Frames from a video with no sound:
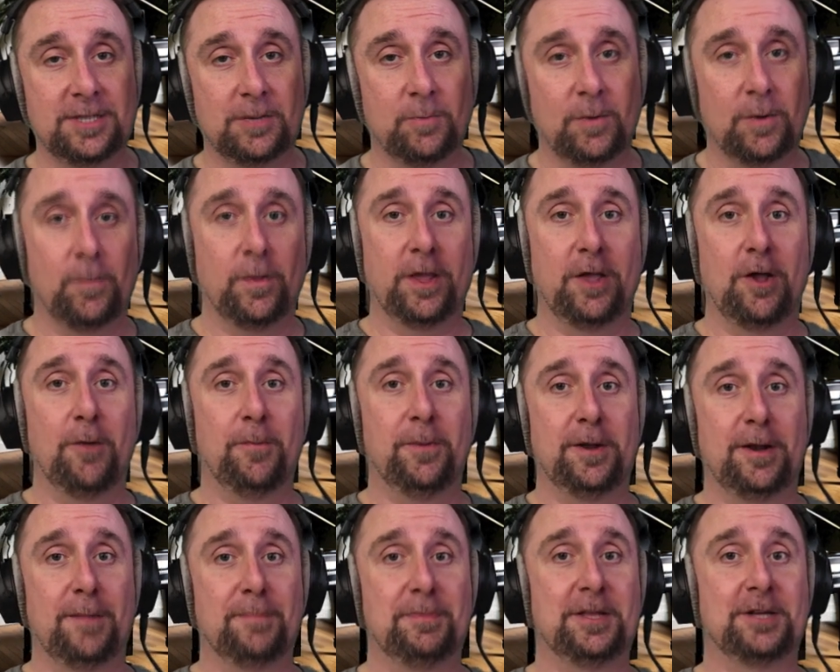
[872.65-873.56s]
And when we
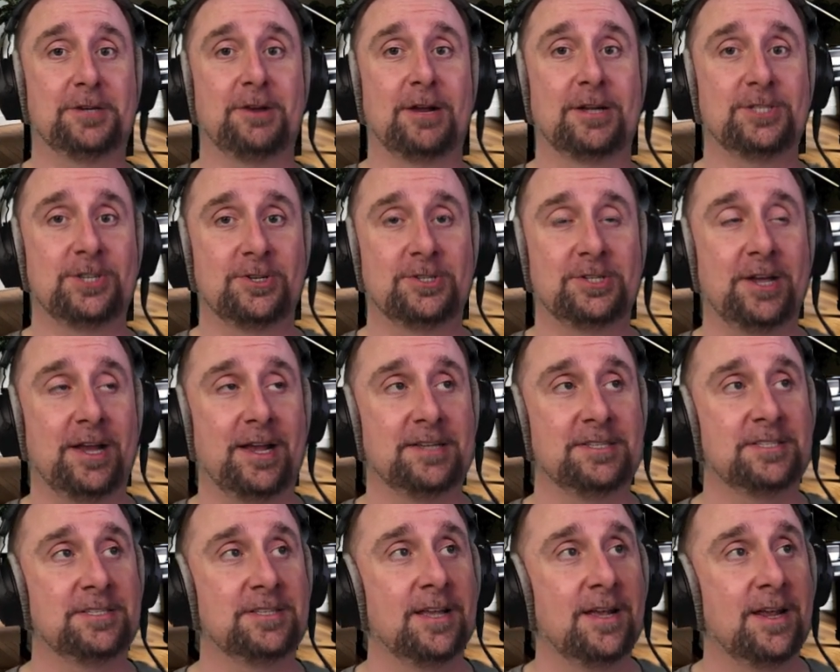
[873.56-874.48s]
open up the treasure
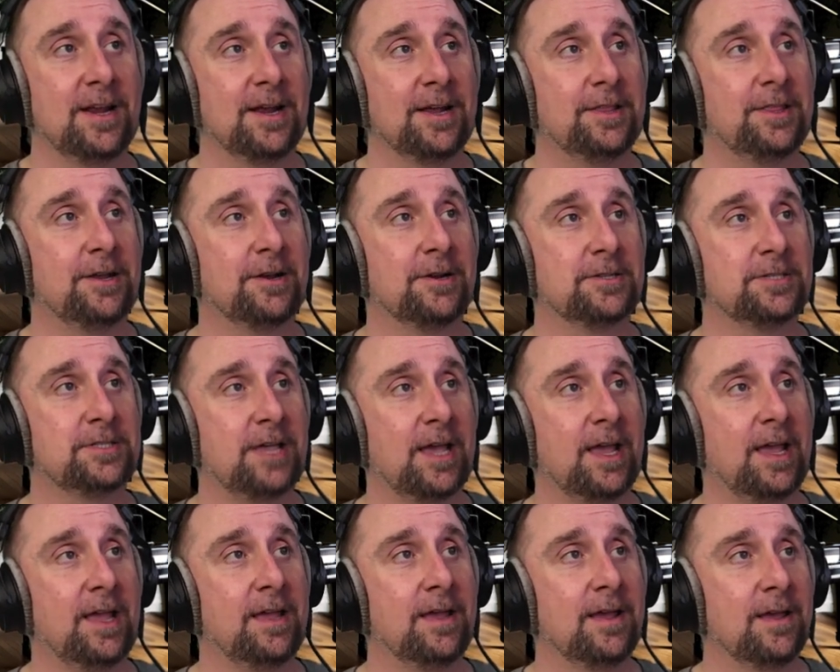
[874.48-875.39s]
chest, there's
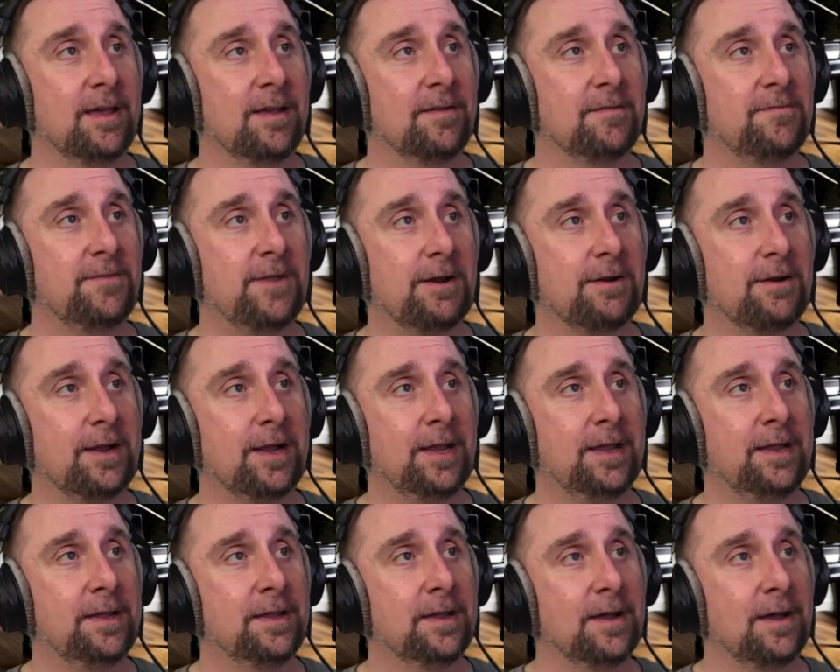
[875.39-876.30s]
a
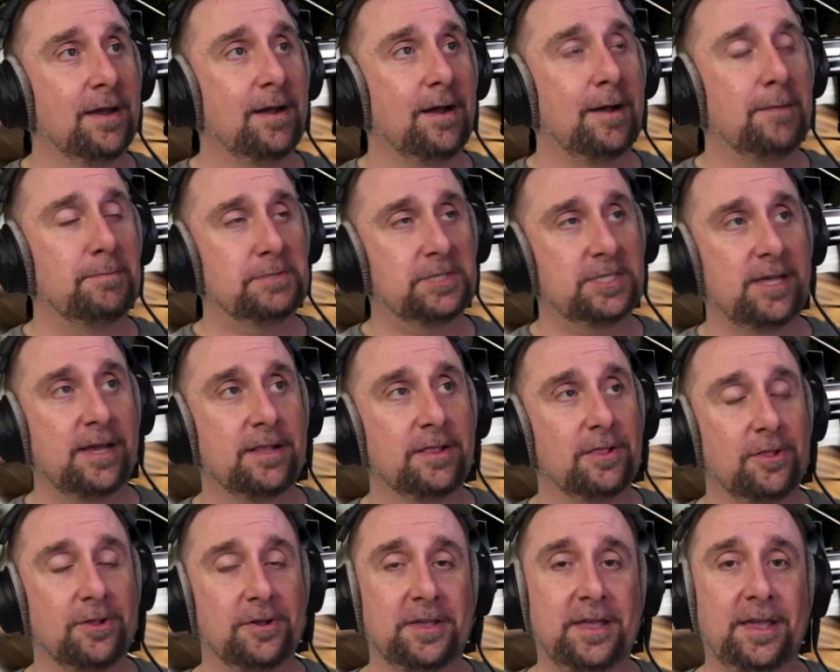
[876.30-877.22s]
very upset
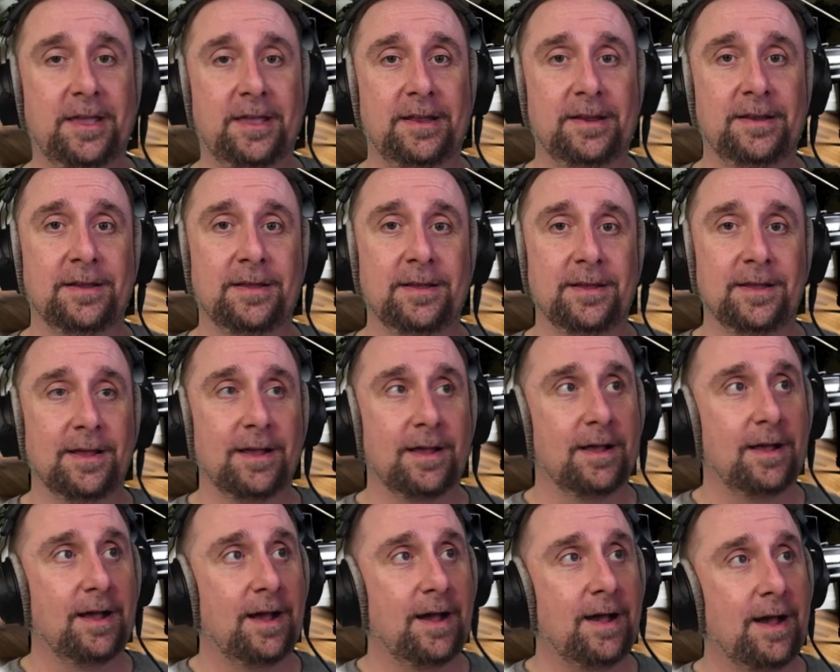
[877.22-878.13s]
looking
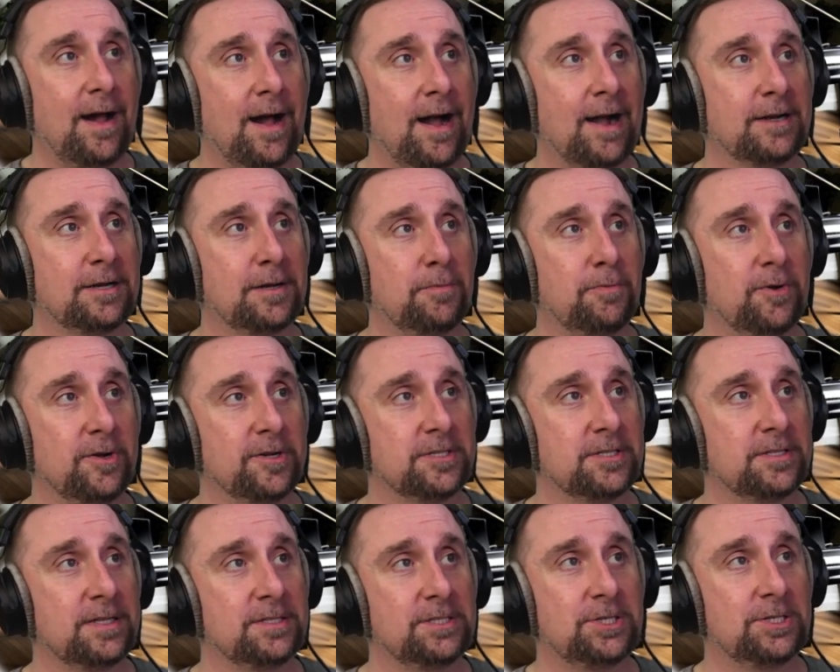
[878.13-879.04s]

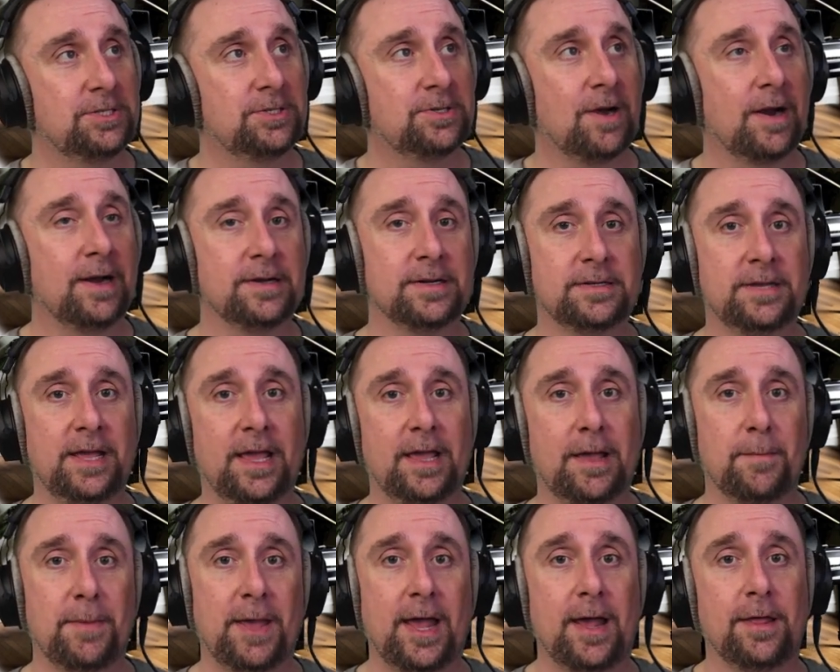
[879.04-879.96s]
octopus that's just trying to take
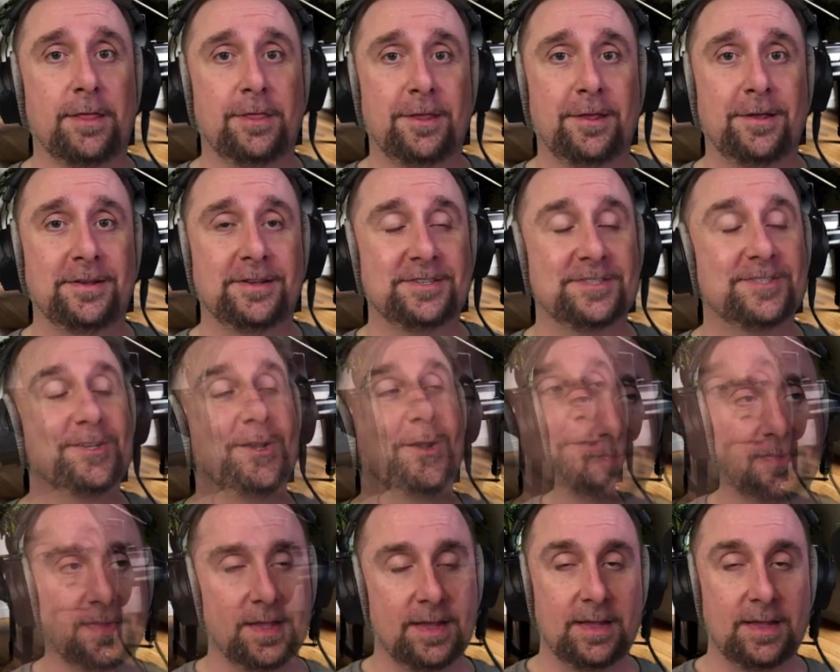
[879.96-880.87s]
a bath. So